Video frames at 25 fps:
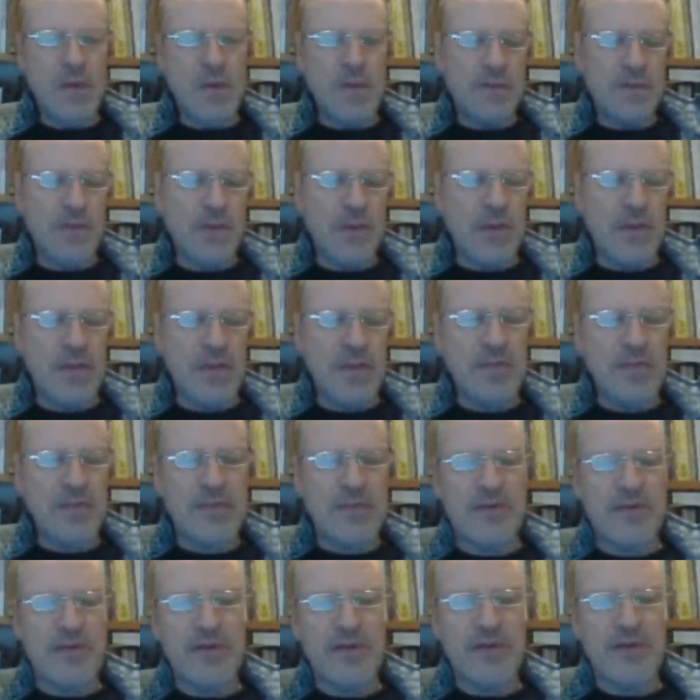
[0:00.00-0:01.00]
to a little bit of
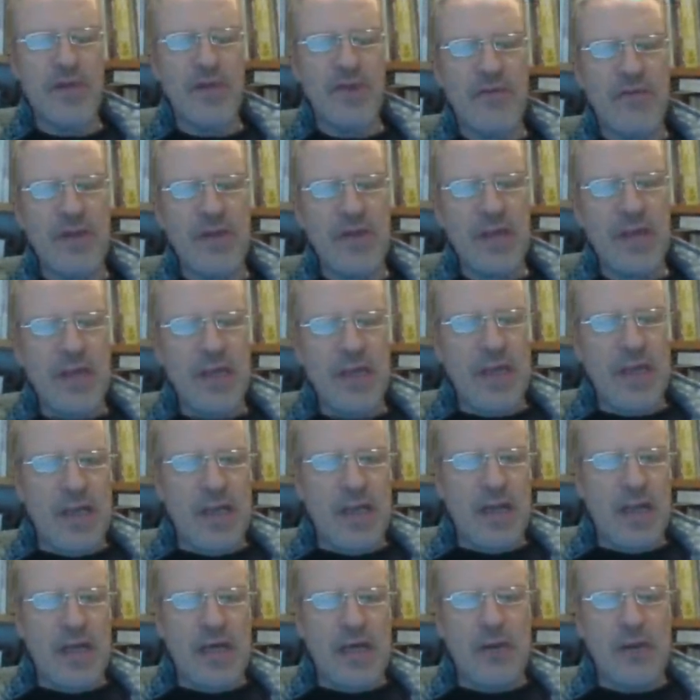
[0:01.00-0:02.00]
trickery
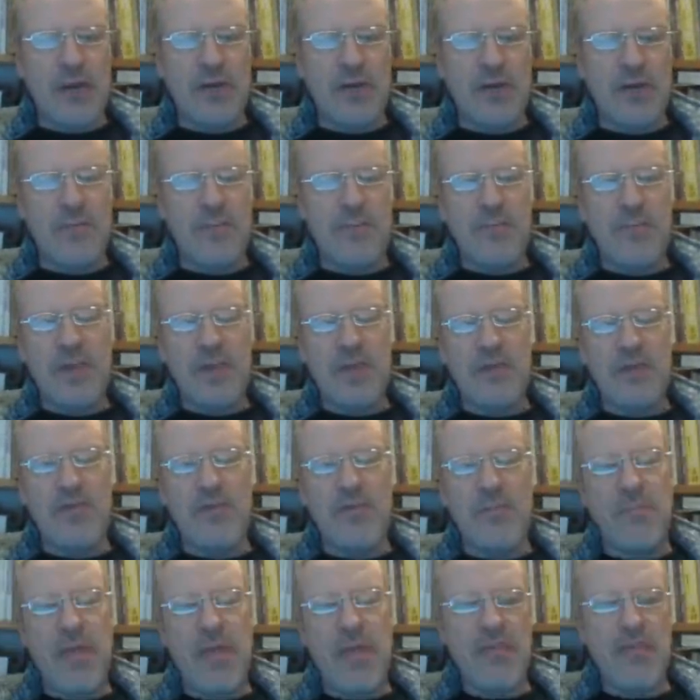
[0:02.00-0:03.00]
or a bit of a
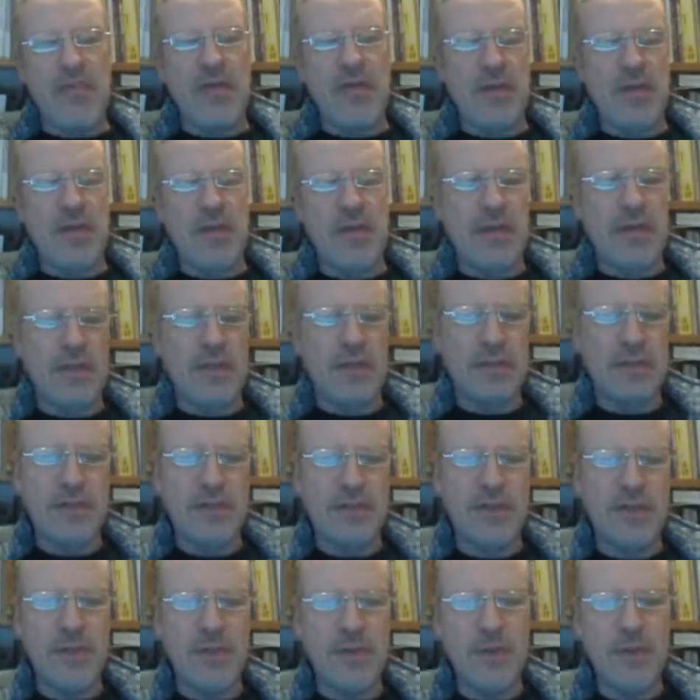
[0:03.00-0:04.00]
method
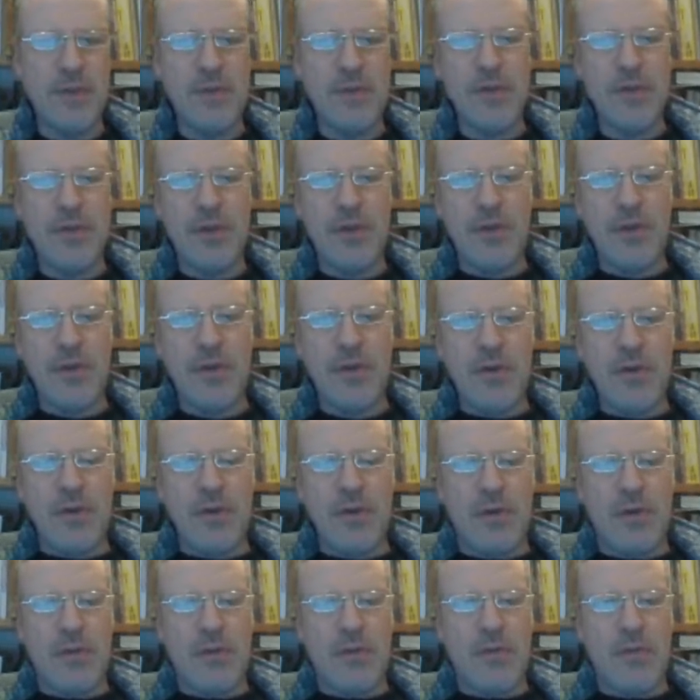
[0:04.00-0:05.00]
to
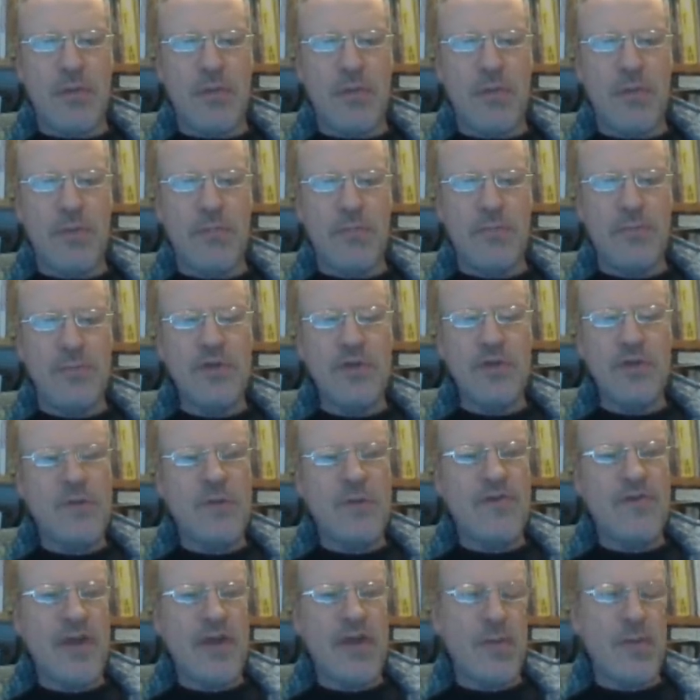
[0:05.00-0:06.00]
do the
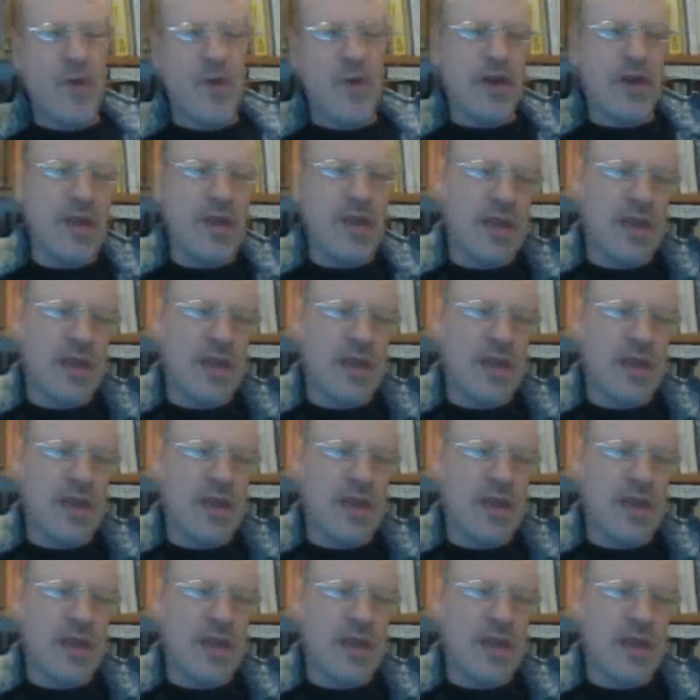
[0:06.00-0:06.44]
very working